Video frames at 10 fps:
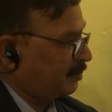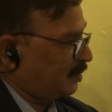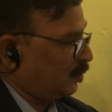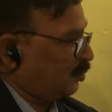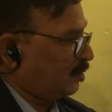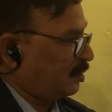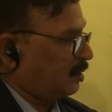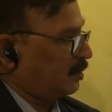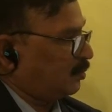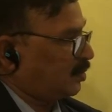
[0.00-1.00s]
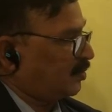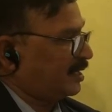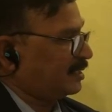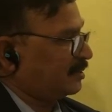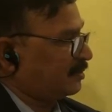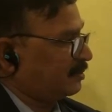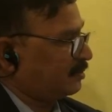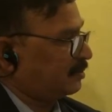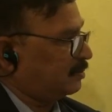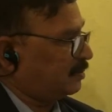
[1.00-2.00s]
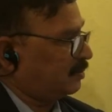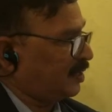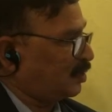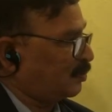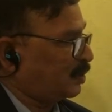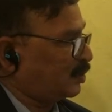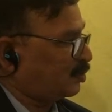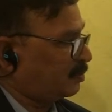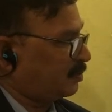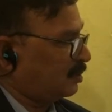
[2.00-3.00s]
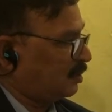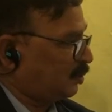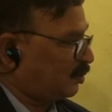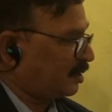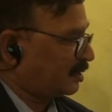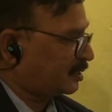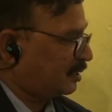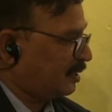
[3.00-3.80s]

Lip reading: ovaries, fallopian tube, uterus.